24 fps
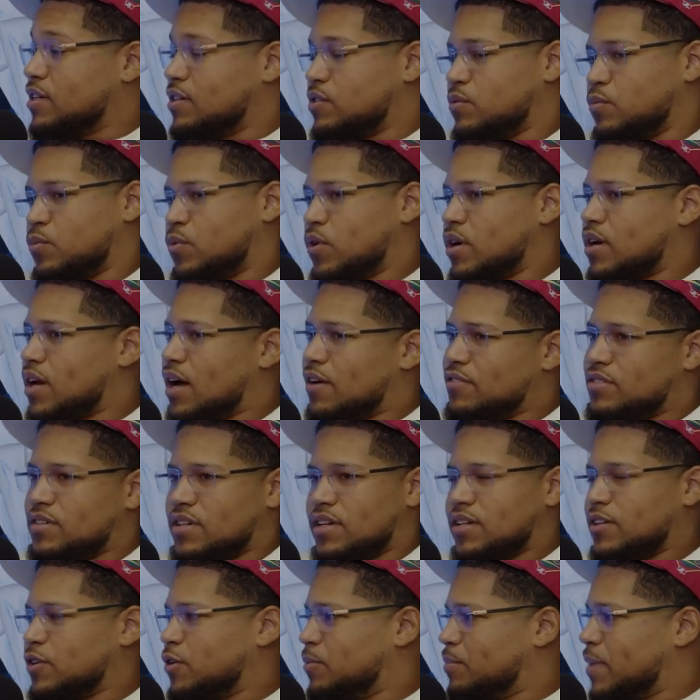One, obviously the
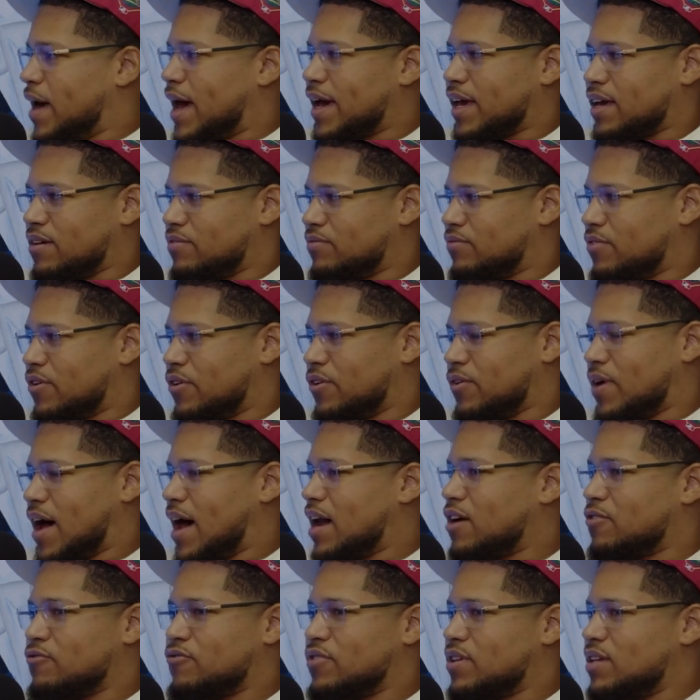little back end funnel. I
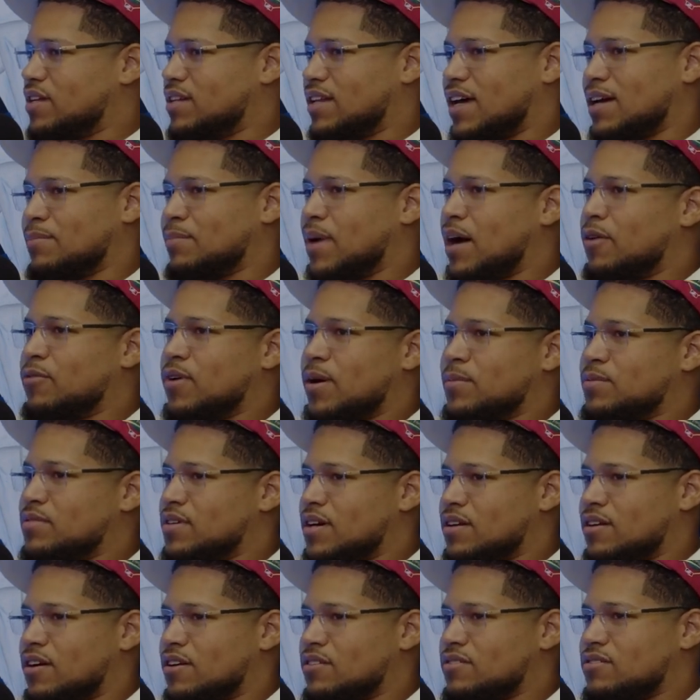don't really like my
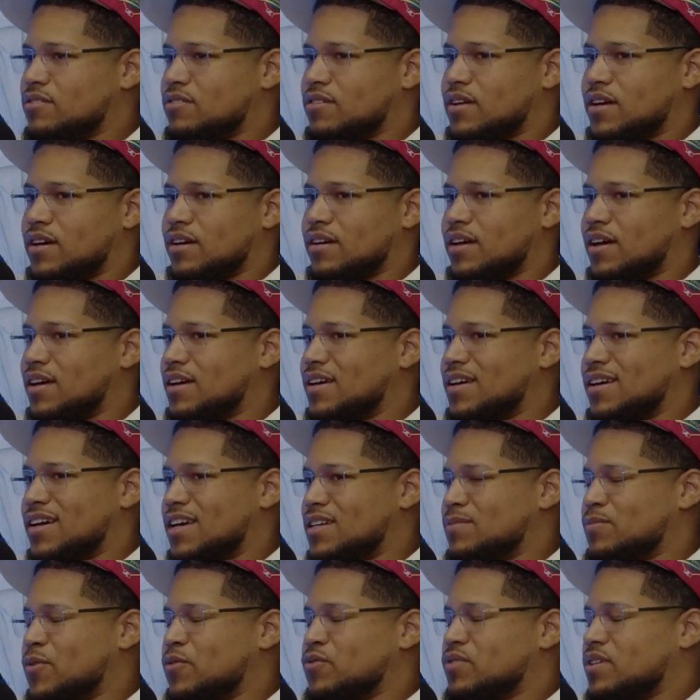website. Also, like,
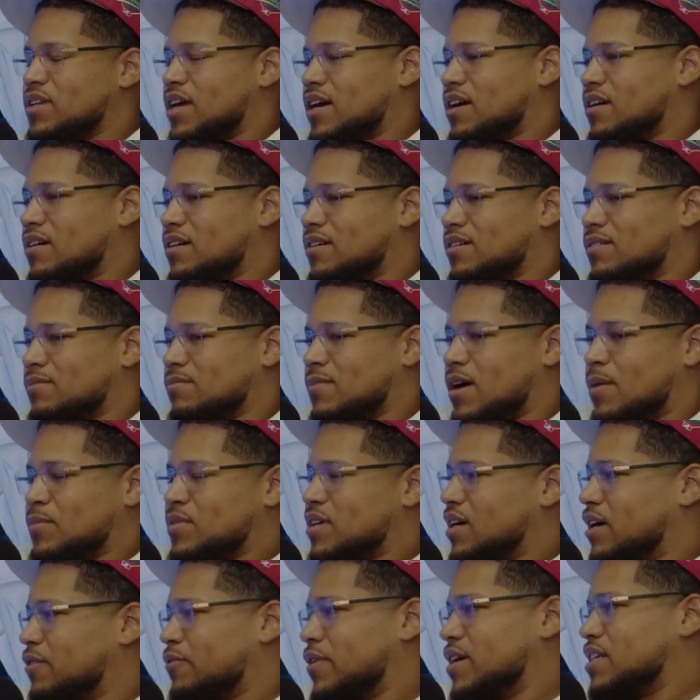it's mostly like almost
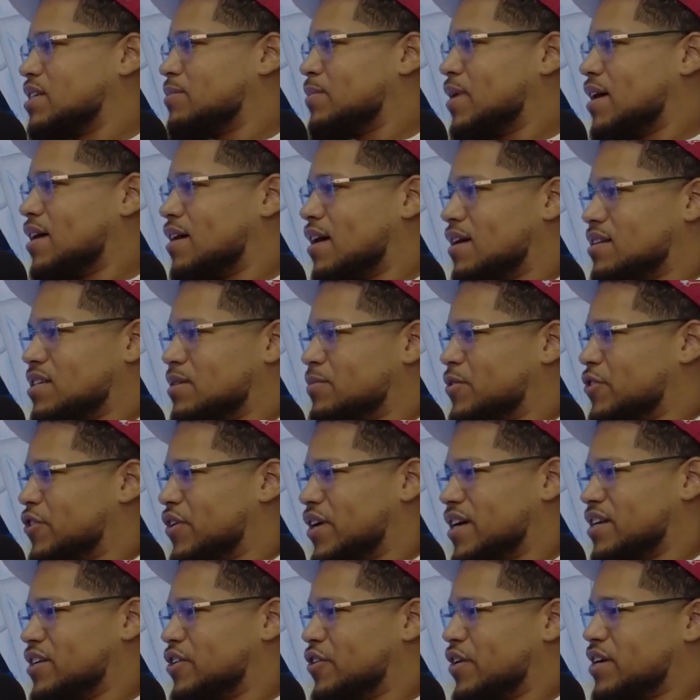like a resume, kind of similar to
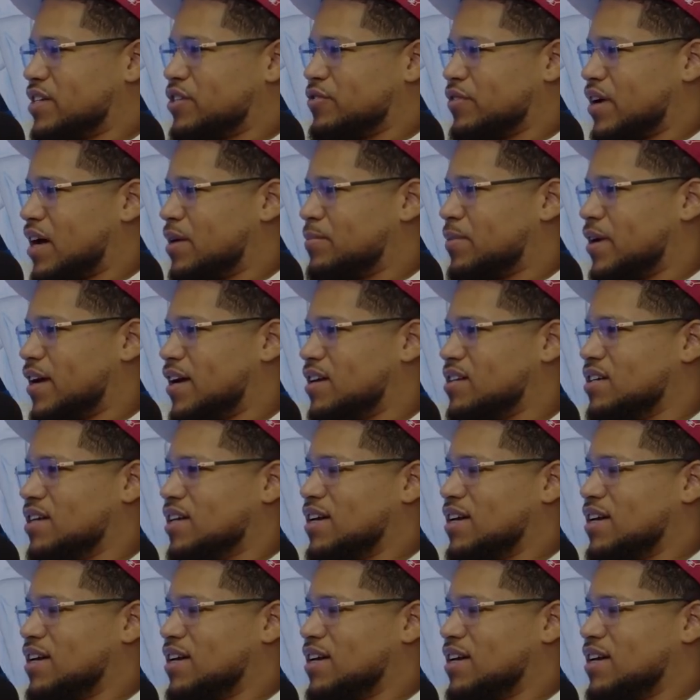your Instagram page.